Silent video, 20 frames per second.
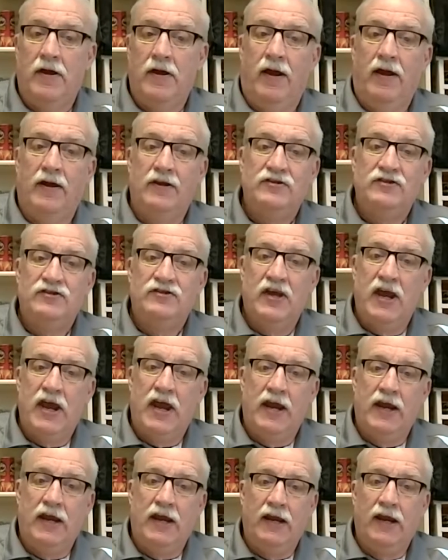and
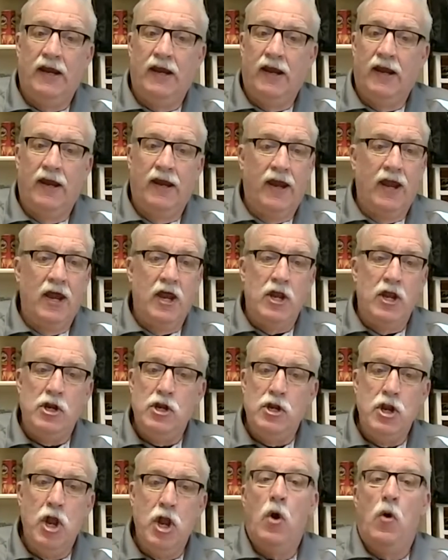say
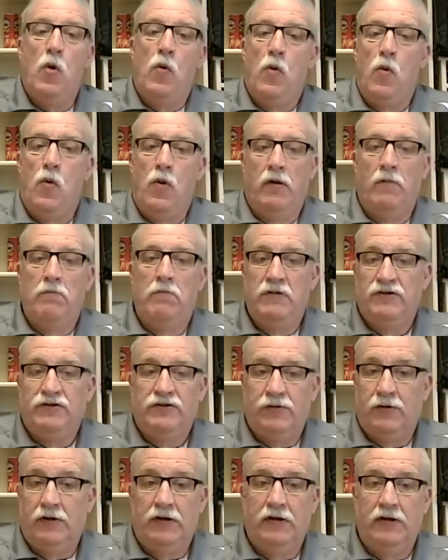no
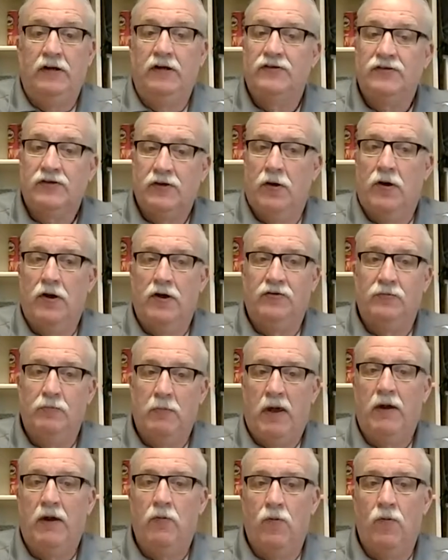misery is caused
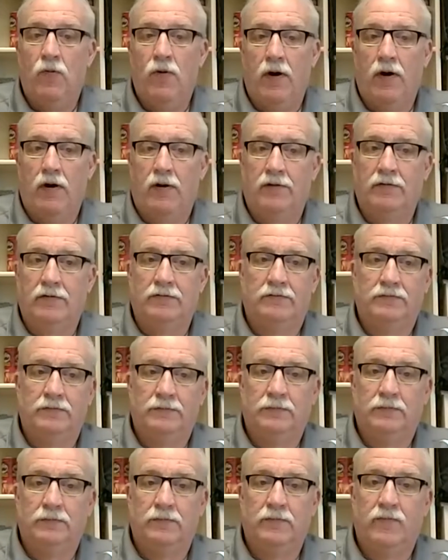by war.
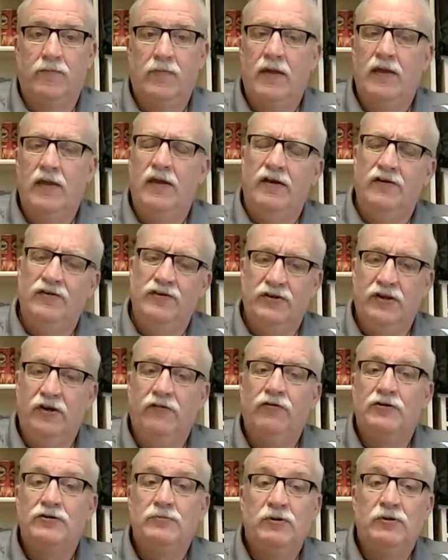There's a
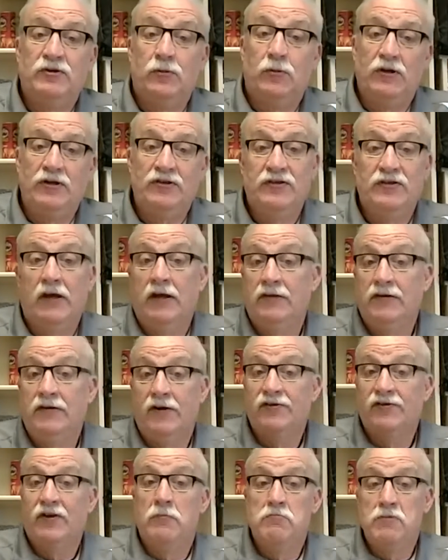difference between saying
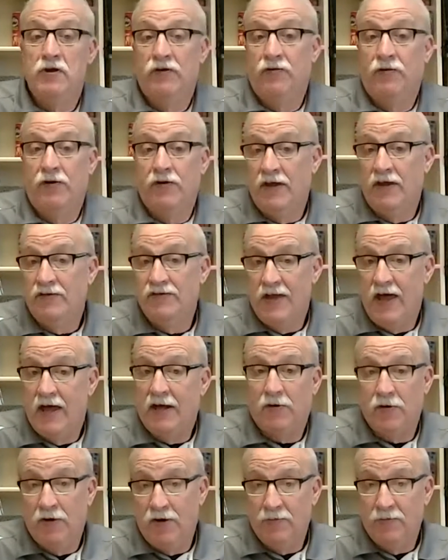there's some misery that's not
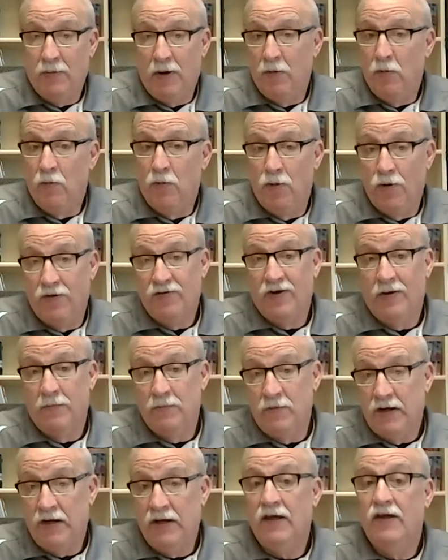caused by war and some
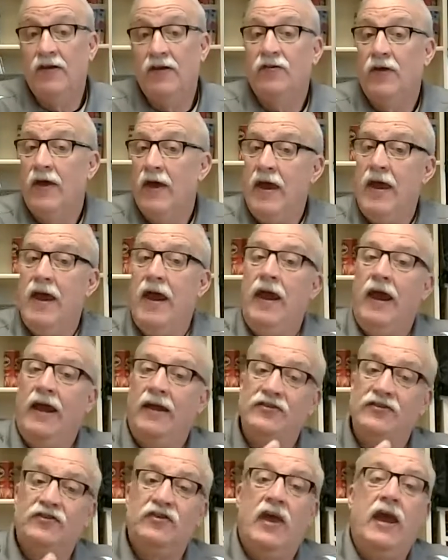that is, and
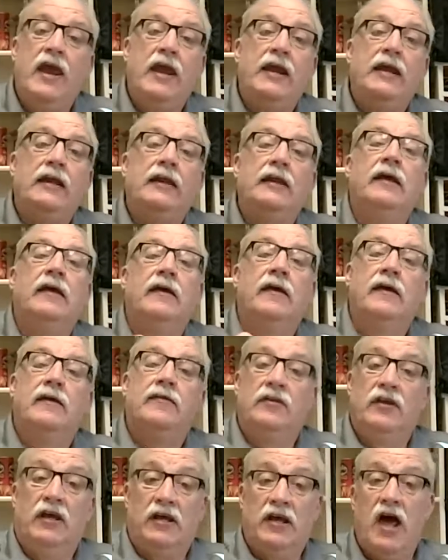saying
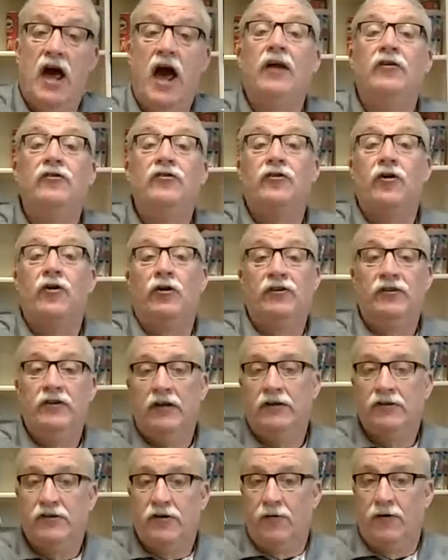the
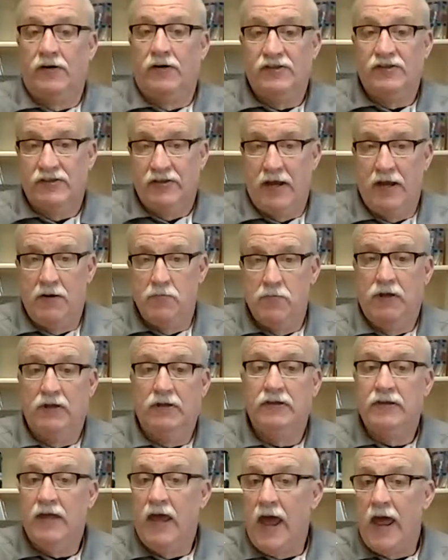contradictory statement
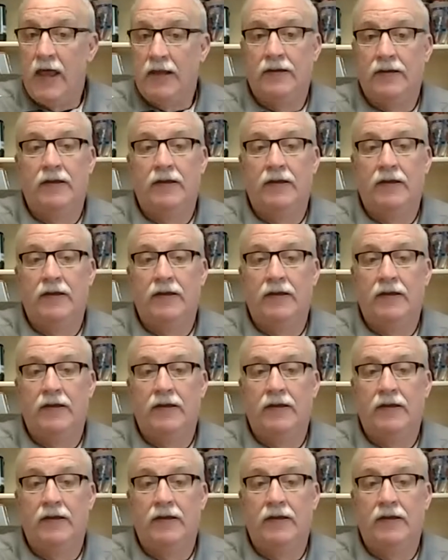that